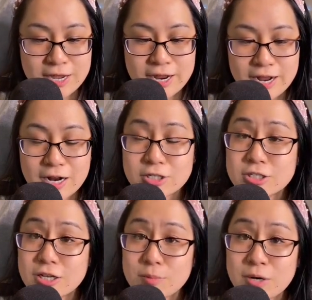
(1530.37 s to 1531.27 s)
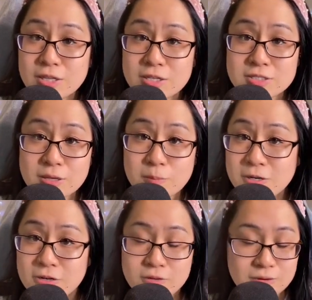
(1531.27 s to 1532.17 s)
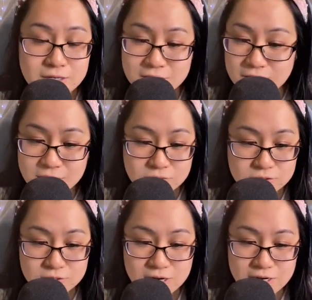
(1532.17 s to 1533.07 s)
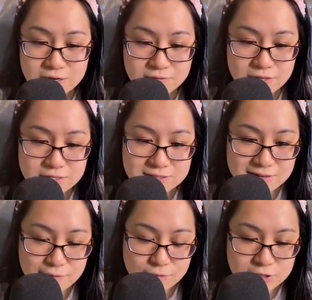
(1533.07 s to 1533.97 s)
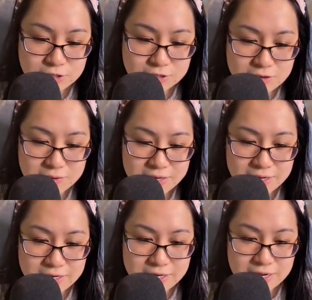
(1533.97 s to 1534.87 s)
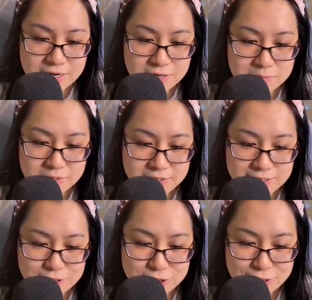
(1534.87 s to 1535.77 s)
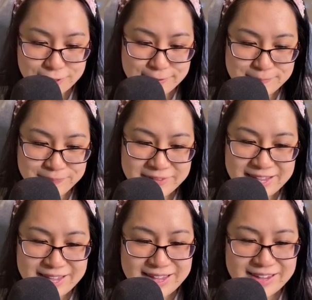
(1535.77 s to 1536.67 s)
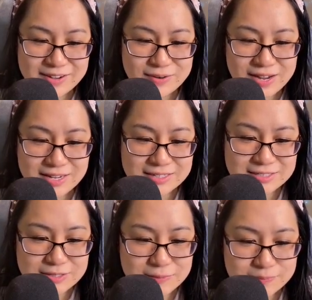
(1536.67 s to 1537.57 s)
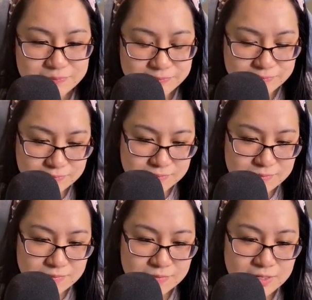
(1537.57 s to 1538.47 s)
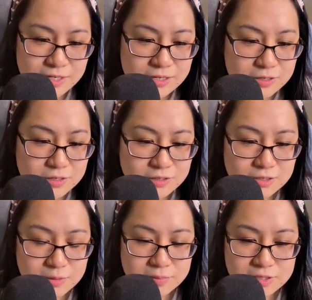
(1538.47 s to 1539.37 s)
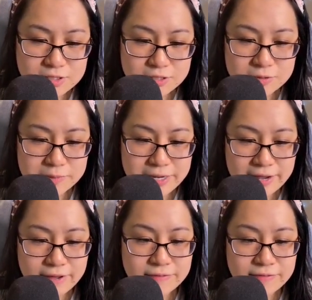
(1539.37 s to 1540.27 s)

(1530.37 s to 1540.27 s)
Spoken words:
actually break this up into rectangles or any of that stuff. We just go ahead and plug and chug. Okay, so here, number 2, we have